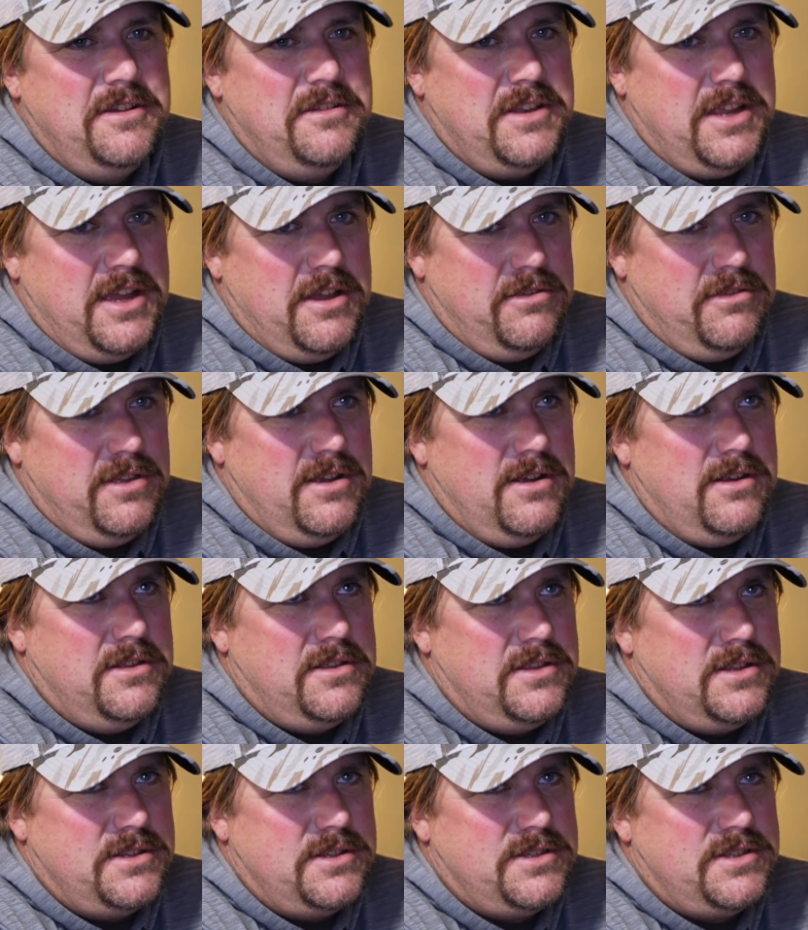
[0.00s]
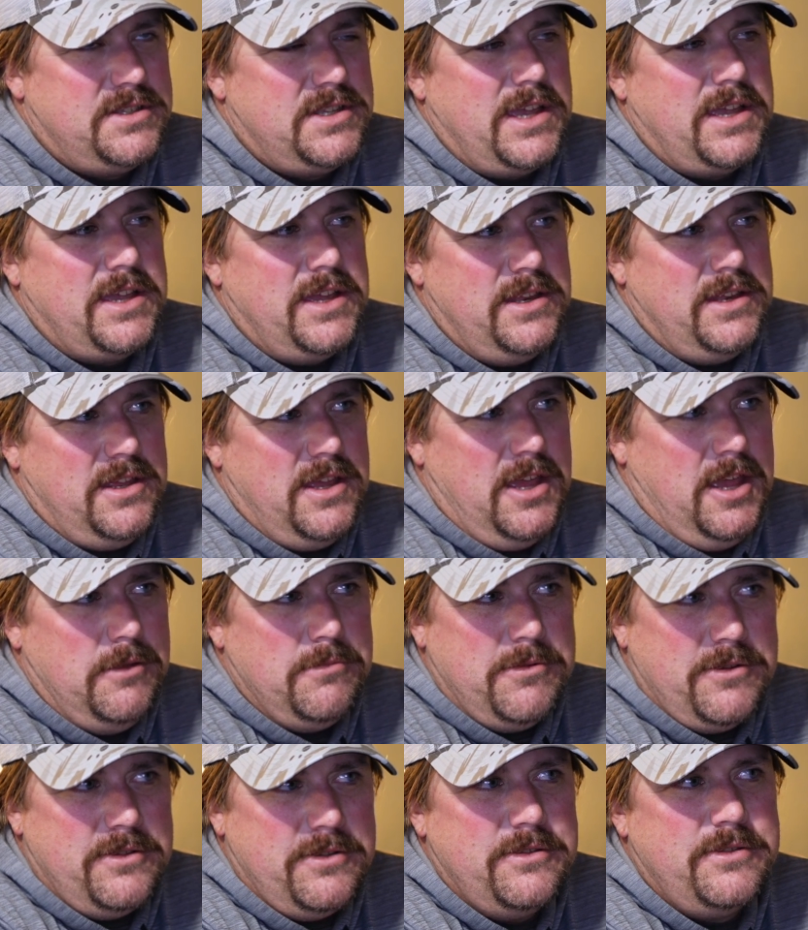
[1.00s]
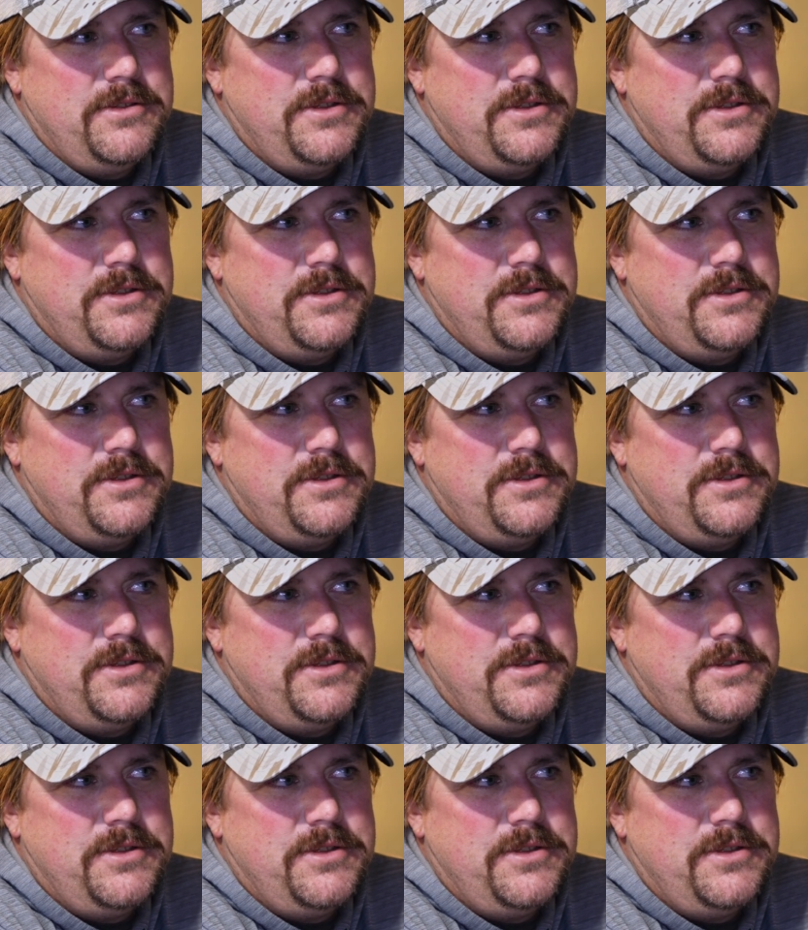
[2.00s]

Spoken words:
down there at the second cable.